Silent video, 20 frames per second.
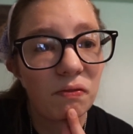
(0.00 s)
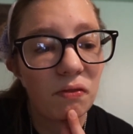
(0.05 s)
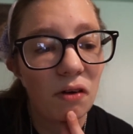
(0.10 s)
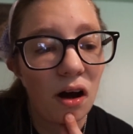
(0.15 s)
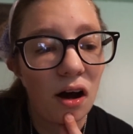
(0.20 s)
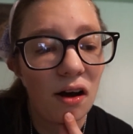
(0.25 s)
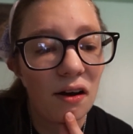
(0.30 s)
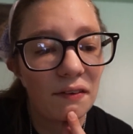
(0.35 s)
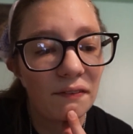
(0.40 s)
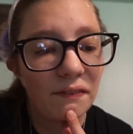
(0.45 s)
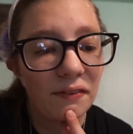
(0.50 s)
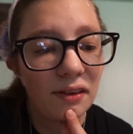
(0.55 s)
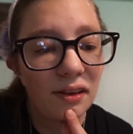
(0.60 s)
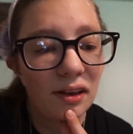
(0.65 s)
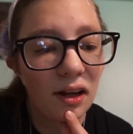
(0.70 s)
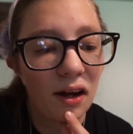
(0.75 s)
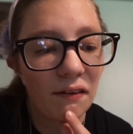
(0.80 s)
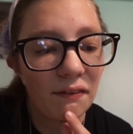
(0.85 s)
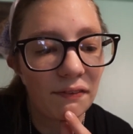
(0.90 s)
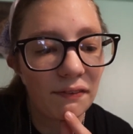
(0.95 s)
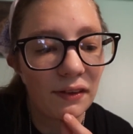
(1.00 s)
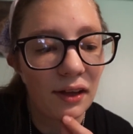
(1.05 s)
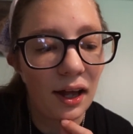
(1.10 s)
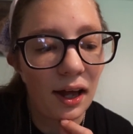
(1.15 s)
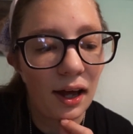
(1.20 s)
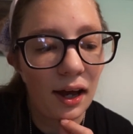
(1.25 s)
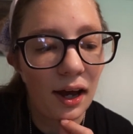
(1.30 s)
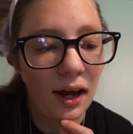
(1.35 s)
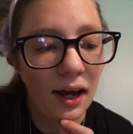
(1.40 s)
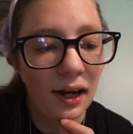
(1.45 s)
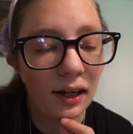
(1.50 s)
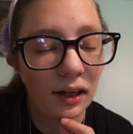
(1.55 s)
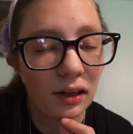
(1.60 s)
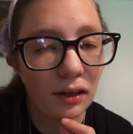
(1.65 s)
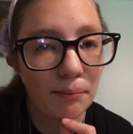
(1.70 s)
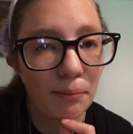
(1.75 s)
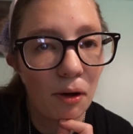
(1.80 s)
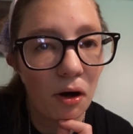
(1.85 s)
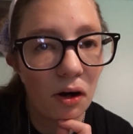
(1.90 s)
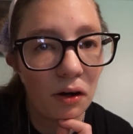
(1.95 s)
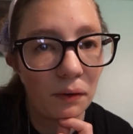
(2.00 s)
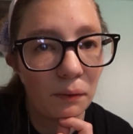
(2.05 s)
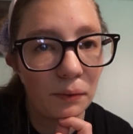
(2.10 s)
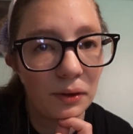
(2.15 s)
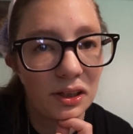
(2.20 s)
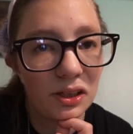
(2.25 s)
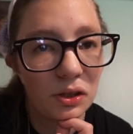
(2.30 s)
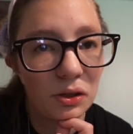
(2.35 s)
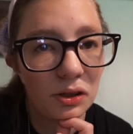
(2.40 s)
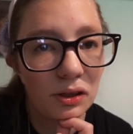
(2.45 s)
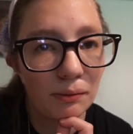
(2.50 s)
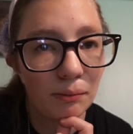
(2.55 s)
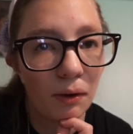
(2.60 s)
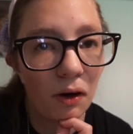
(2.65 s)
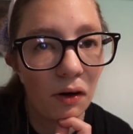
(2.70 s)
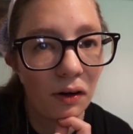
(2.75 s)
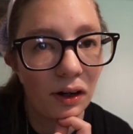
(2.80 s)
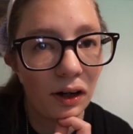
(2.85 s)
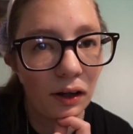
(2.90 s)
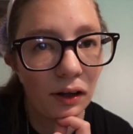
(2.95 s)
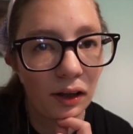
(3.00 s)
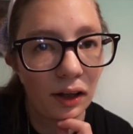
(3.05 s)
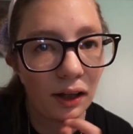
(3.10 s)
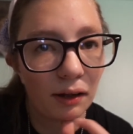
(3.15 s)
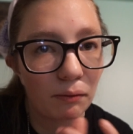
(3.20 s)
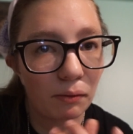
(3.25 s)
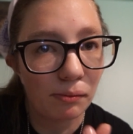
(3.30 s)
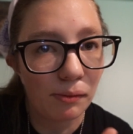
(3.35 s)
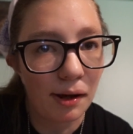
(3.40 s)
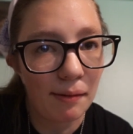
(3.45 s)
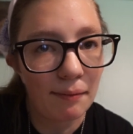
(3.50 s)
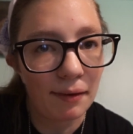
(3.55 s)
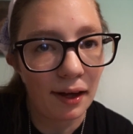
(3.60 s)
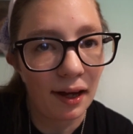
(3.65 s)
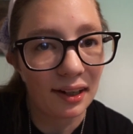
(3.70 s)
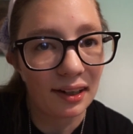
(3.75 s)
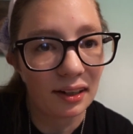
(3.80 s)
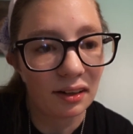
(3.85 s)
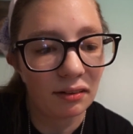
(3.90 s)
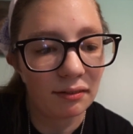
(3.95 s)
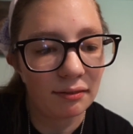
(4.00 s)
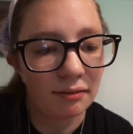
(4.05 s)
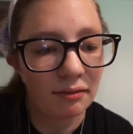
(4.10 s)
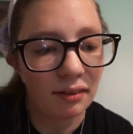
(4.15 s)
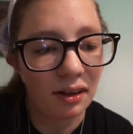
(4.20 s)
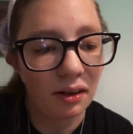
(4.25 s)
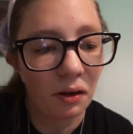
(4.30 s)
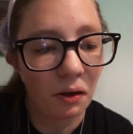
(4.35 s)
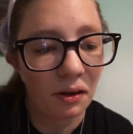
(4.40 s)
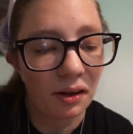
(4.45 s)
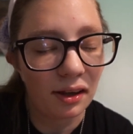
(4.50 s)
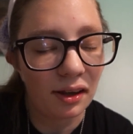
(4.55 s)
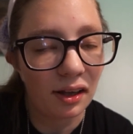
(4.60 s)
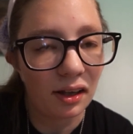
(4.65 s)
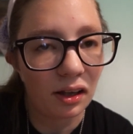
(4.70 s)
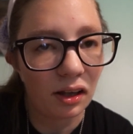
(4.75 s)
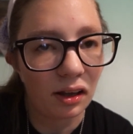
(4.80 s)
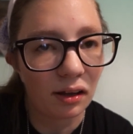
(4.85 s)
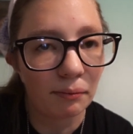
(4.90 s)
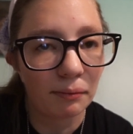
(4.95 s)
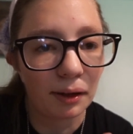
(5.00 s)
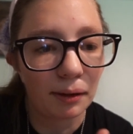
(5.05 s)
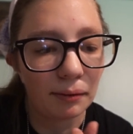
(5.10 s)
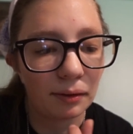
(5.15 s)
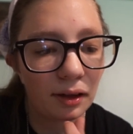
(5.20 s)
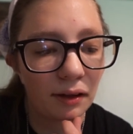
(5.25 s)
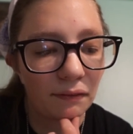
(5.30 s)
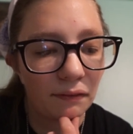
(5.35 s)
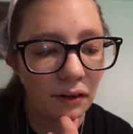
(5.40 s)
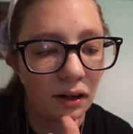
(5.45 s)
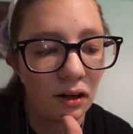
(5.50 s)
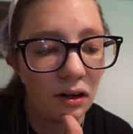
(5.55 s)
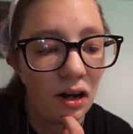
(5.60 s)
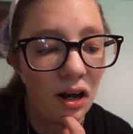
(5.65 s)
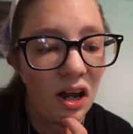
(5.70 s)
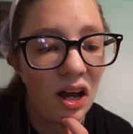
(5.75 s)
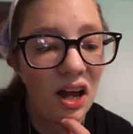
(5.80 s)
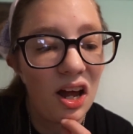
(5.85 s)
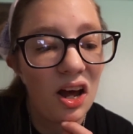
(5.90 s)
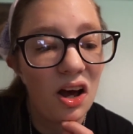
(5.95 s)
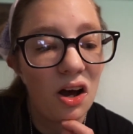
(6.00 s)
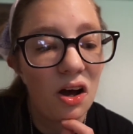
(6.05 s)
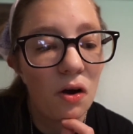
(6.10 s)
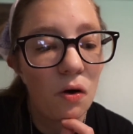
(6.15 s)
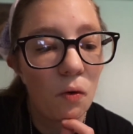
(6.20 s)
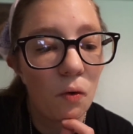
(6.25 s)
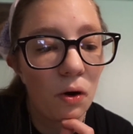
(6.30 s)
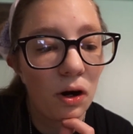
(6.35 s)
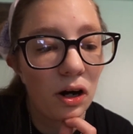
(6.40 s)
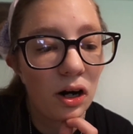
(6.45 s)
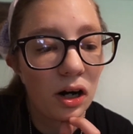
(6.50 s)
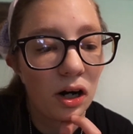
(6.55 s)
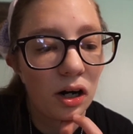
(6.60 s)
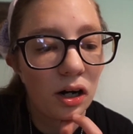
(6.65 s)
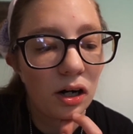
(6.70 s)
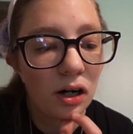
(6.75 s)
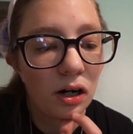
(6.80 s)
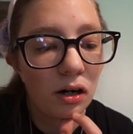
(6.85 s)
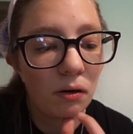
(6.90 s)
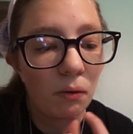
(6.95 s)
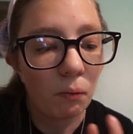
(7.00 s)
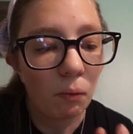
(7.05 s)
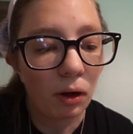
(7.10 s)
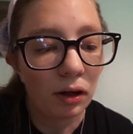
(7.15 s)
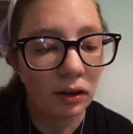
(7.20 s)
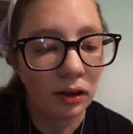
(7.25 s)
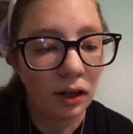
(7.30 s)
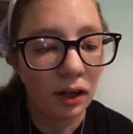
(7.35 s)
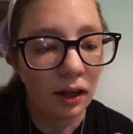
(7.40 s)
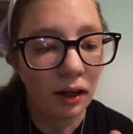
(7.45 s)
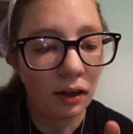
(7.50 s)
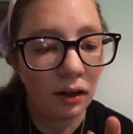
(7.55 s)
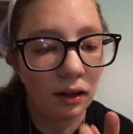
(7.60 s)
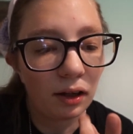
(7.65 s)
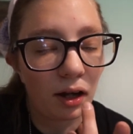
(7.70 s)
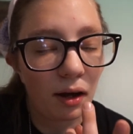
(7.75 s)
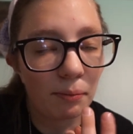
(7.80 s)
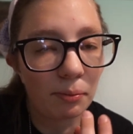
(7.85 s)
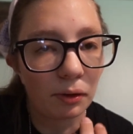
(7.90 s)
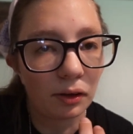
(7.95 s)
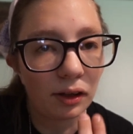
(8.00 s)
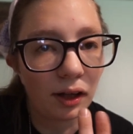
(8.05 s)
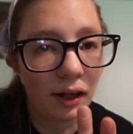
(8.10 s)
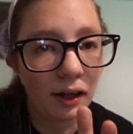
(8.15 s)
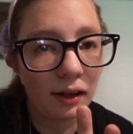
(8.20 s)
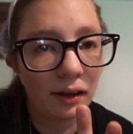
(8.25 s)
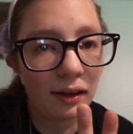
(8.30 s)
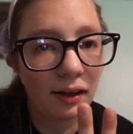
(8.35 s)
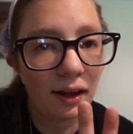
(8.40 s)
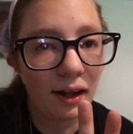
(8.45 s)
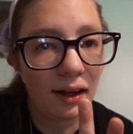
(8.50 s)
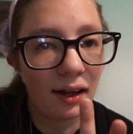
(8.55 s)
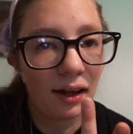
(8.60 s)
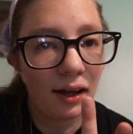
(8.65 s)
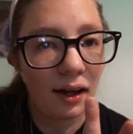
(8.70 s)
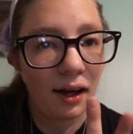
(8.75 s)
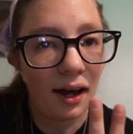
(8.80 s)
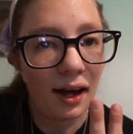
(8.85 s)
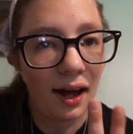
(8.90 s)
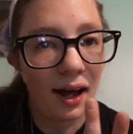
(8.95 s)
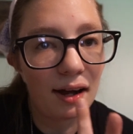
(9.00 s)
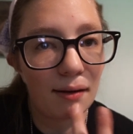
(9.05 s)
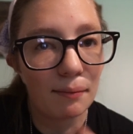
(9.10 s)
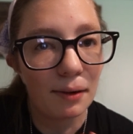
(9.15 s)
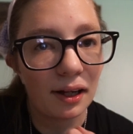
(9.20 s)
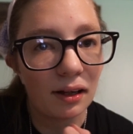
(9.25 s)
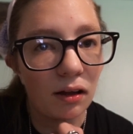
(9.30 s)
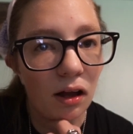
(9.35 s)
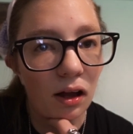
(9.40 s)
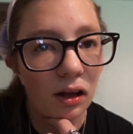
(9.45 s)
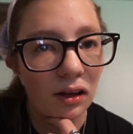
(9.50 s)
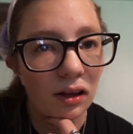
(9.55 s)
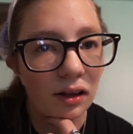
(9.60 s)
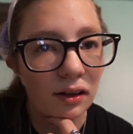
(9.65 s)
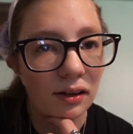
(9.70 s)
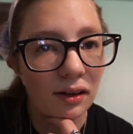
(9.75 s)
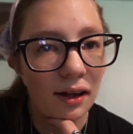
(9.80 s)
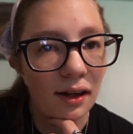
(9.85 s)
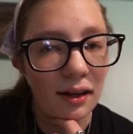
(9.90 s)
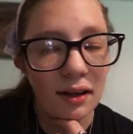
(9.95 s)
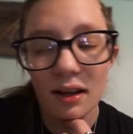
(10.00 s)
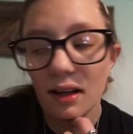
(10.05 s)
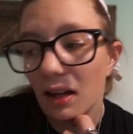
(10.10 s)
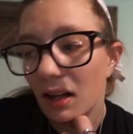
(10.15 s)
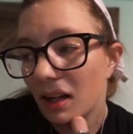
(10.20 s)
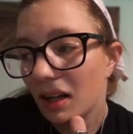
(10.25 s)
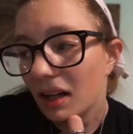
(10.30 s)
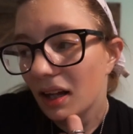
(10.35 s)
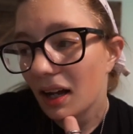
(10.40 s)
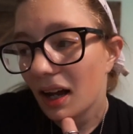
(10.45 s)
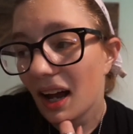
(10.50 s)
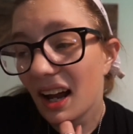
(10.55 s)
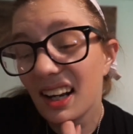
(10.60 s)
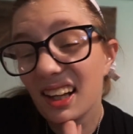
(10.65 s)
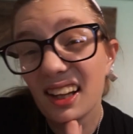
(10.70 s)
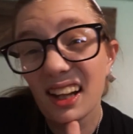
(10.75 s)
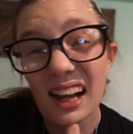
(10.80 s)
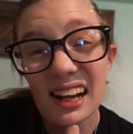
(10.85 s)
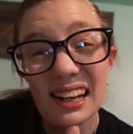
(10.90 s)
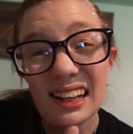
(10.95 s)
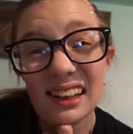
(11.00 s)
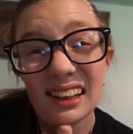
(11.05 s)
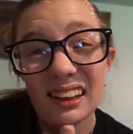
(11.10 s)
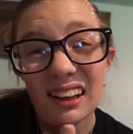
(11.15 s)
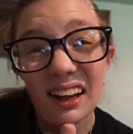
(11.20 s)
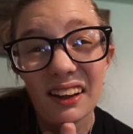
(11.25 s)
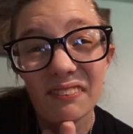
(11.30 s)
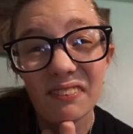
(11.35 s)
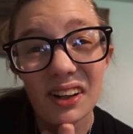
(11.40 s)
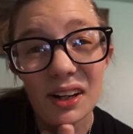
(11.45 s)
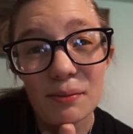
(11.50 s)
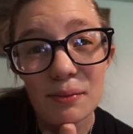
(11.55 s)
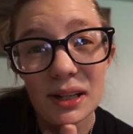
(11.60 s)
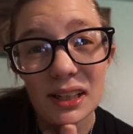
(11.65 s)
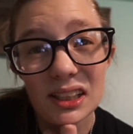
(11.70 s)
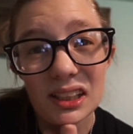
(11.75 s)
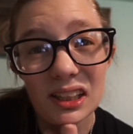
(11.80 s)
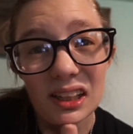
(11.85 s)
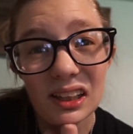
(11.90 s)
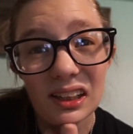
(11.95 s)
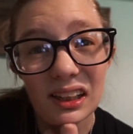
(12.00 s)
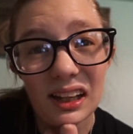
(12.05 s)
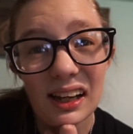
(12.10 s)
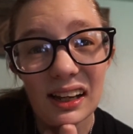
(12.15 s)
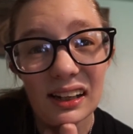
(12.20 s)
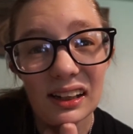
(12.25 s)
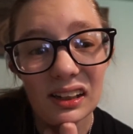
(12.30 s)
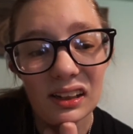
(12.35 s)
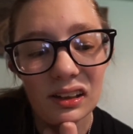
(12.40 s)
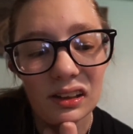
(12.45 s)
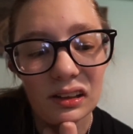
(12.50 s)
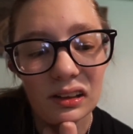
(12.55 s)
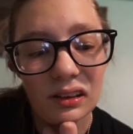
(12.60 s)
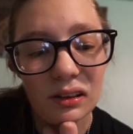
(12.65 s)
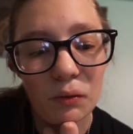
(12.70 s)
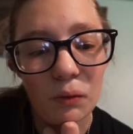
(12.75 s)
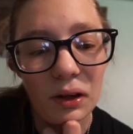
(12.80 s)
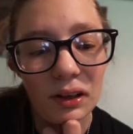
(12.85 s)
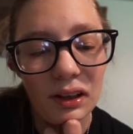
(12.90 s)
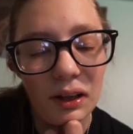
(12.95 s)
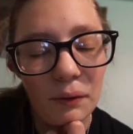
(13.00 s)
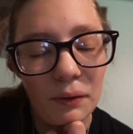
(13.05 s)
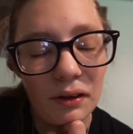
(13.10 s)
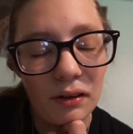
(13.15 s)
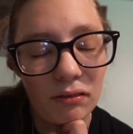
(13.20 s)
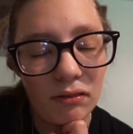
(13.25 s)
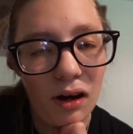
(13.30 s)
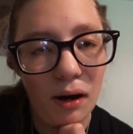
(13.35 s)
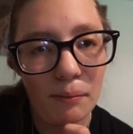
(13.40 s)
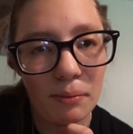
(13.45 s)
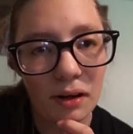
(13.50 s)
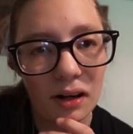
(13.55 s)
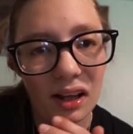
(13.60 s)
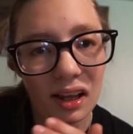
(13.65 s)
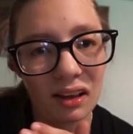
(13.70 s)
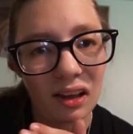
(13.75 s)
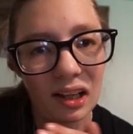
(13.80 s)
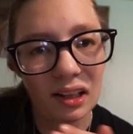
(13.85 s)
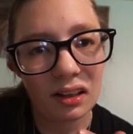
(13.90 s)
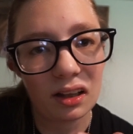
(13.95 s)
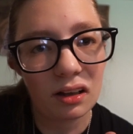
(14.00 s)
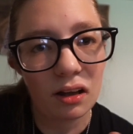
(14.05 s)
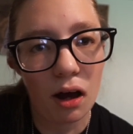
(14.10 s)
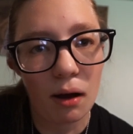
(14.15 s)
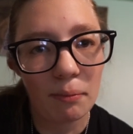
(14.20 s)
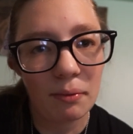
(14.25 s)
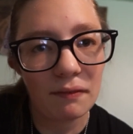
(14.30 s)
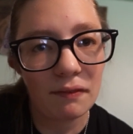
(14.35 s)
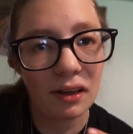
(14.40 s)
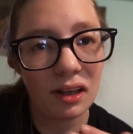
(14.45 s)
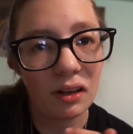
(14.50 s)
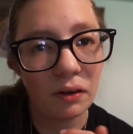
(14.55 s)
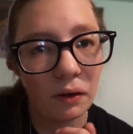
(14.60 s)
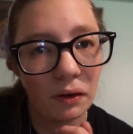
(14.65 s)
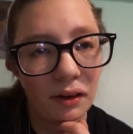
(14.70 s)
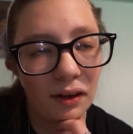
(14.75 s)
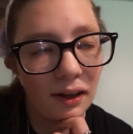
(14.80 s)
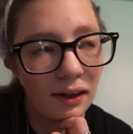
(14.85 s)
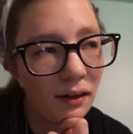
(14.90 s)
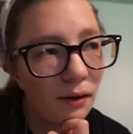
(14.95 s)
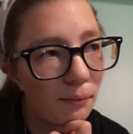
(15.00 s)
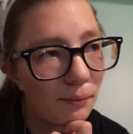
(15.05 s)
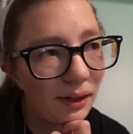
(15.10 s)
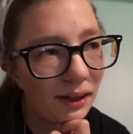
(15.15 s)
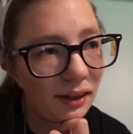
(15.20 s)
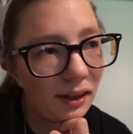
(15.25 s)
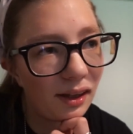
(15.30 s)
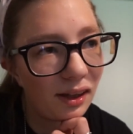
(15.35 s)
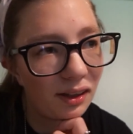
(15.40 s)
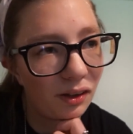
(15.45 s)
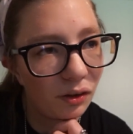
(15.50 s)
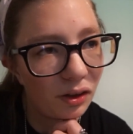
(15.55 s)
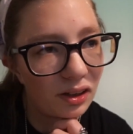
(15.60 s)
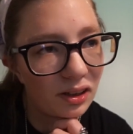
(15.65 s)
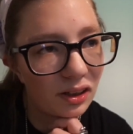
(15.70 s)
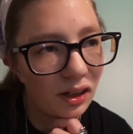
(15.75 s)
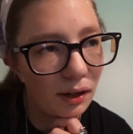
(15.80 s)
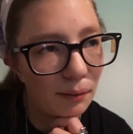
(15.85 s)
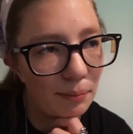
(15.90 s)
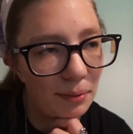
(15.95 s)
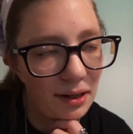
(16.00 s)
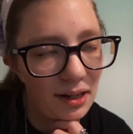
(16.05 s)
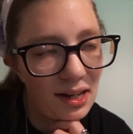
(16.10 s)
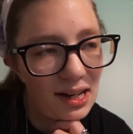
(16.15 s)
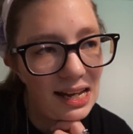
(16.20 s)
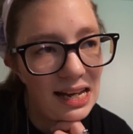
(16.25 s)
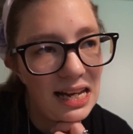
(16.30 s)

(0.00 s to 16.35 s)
of stuff that I either bought and was too small, and I was well, maybe I can sew this into something different. Or a couple of things that I had in my closet that I decided I didn't like very much. And then the one thing was a romper, and I liked the top of it, so I was like, I'll make this into a shirt, but